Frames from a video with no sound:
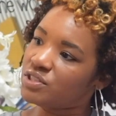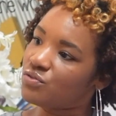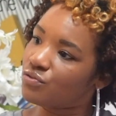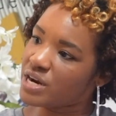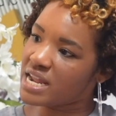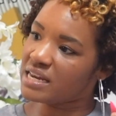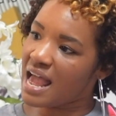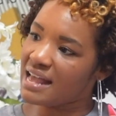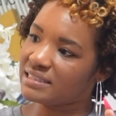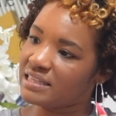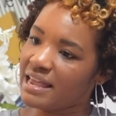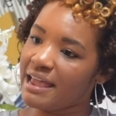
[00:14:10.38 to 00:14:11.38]
to
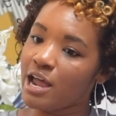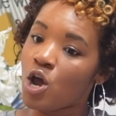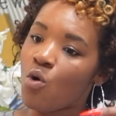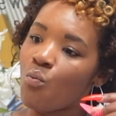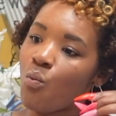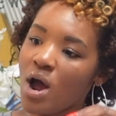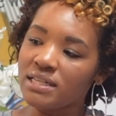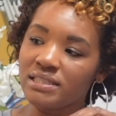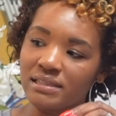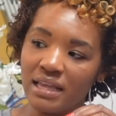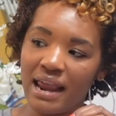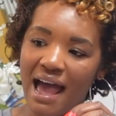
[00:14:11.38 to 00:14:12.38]
realize that once
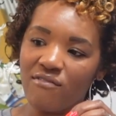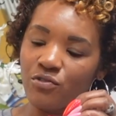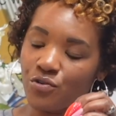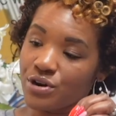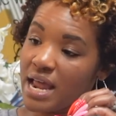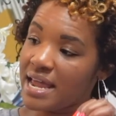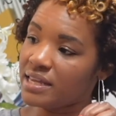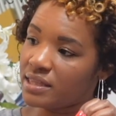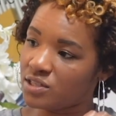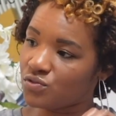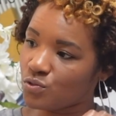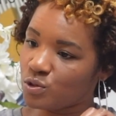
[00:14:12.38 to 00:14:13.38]
that I've created
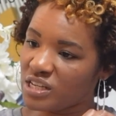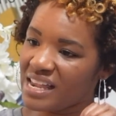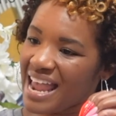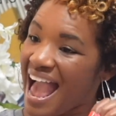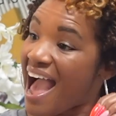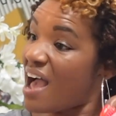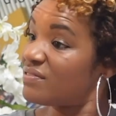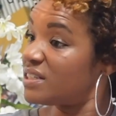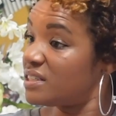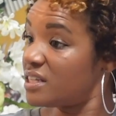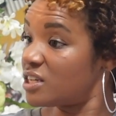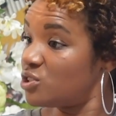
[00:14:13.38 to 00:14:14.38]
this routine, I have to
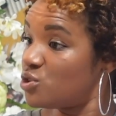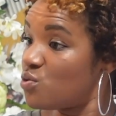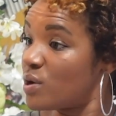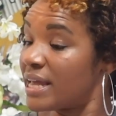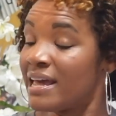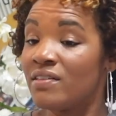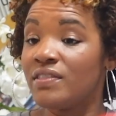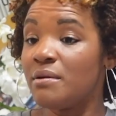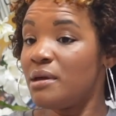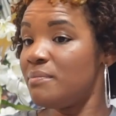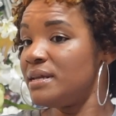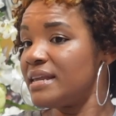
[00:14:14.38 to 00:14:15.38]
stick to it. There
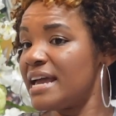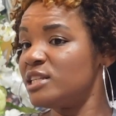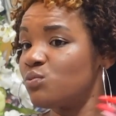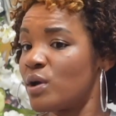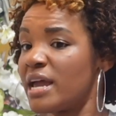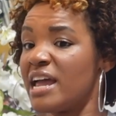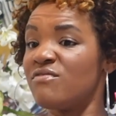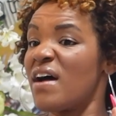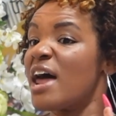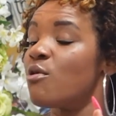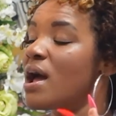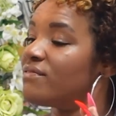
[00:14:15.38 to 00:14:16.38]
may be days where if I
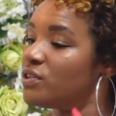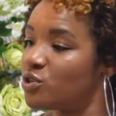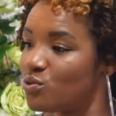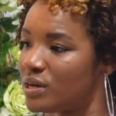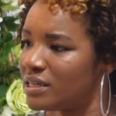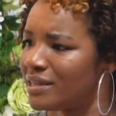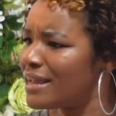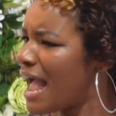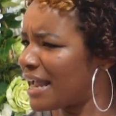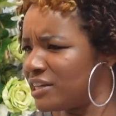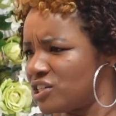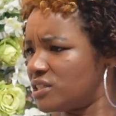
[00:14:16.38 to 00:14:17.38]
don't have to do anything, I
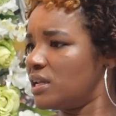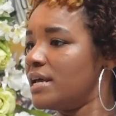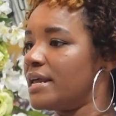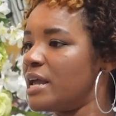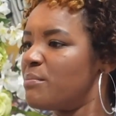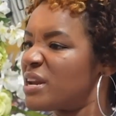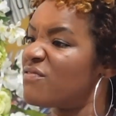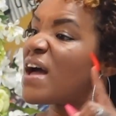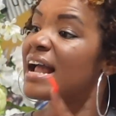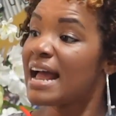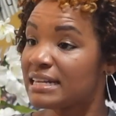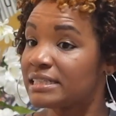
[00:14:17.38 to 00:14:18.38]
could just lay there. But if
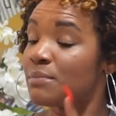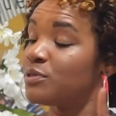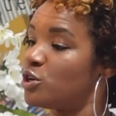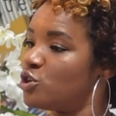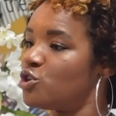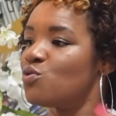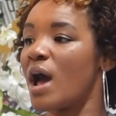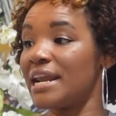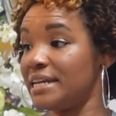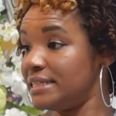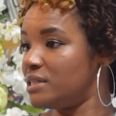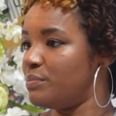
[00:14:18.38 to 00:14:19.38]
I got something to do, I
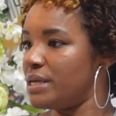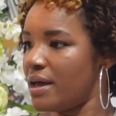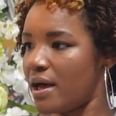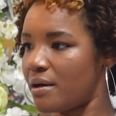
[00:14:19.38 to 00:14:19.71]
need to be up.